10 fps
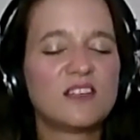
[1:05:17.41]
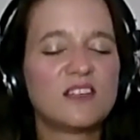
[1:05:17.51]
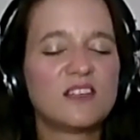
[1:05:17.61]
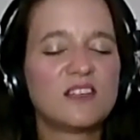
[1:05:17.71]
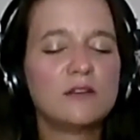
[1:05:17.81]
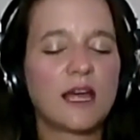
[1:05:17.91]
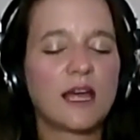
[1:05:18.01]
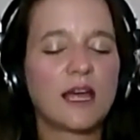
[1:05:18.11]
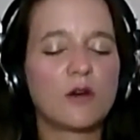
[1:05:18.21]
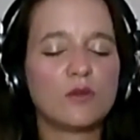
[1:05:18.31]
Kneel
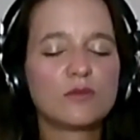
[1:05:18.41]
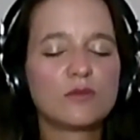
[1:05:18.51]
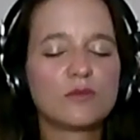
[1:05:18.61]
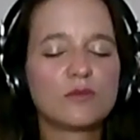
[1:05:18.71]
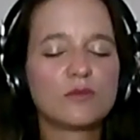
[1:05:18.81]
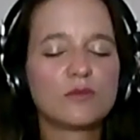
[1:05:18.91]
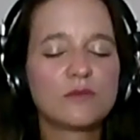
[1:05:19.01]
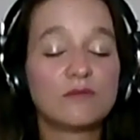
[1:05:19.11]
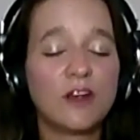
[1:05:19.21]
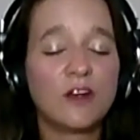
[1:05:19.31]
down,
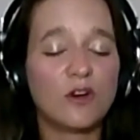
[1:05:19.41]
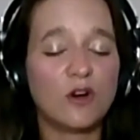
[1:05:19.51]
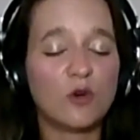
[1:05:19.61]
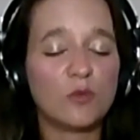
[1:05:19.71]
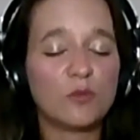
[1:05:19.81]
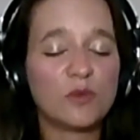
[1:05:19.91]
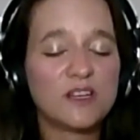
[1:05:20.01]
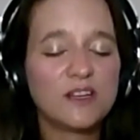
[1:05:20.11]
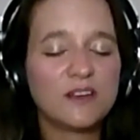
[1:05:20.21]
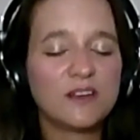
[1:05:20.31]
open it
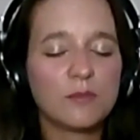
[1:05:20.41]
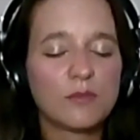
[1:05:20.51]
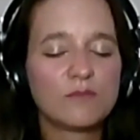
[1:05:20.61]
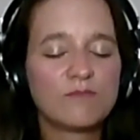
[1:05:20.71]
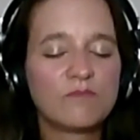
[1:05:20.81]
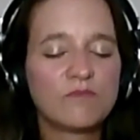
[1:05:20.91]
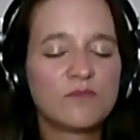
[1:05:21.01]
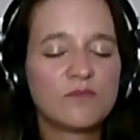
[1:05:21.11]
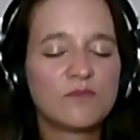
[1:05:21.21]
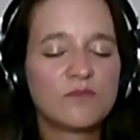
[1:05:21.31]
up,
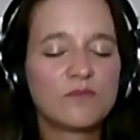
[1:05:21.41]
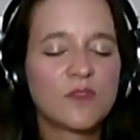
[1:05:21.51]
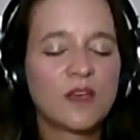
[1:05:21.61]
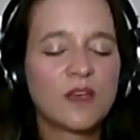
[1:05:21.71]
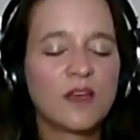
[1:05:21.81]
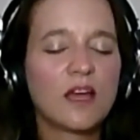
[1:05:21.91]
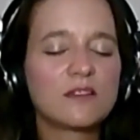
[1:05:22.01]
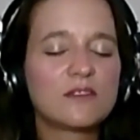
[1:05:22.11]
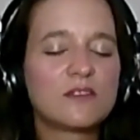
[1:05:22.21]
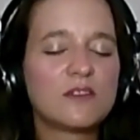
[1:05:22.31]
and
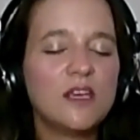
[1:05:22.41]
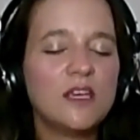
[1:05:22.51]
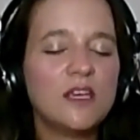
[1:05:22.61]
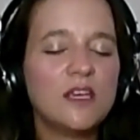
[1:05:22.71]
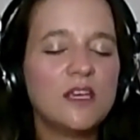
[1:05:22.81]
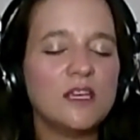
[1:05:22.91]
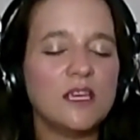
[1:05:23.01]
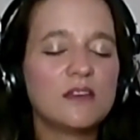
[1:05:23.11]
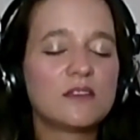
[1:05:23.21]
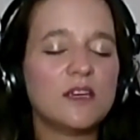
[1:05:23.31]
see the
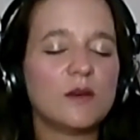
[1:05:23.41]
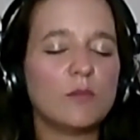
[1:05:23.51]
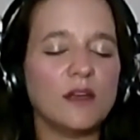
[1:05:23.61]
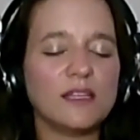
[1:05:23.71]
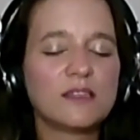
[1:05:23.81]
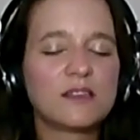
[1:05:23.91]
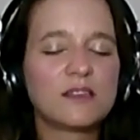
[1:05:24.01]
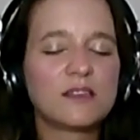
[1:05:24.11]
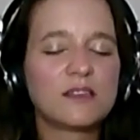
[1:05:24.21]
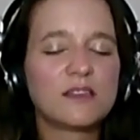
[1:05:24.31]
abundance
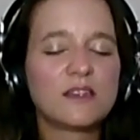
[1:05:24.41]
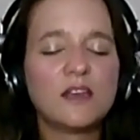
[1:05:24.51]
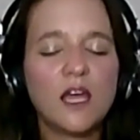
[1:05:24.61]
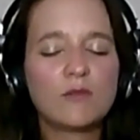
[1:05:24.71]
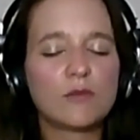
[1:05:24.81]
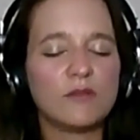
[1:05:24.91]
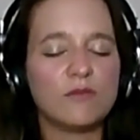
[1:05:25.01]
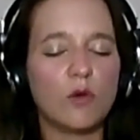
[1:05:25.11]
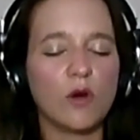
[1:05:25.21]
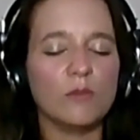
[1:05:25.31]
in every
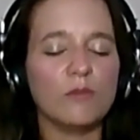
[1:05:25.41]
form.